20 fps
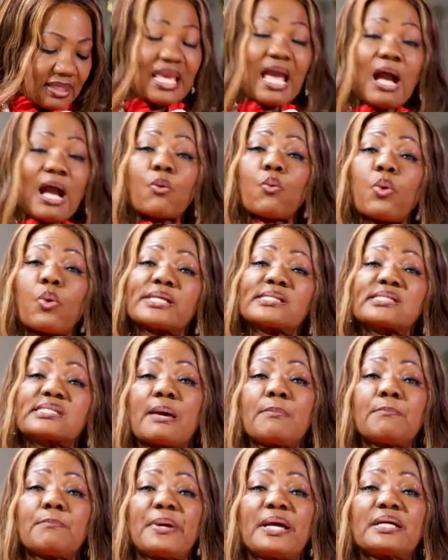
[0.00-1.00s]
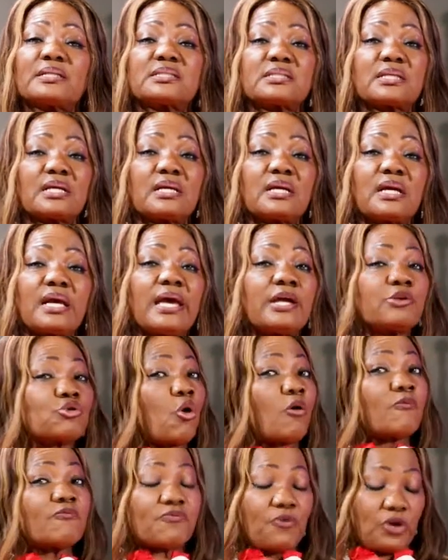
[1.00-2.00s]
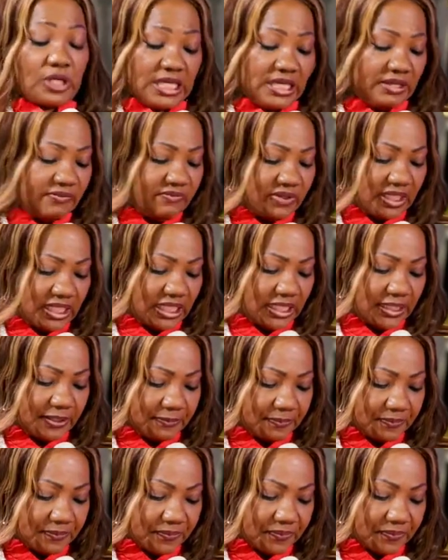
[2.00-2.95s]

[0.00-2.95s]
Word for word: They are quick tempered and unforgiving.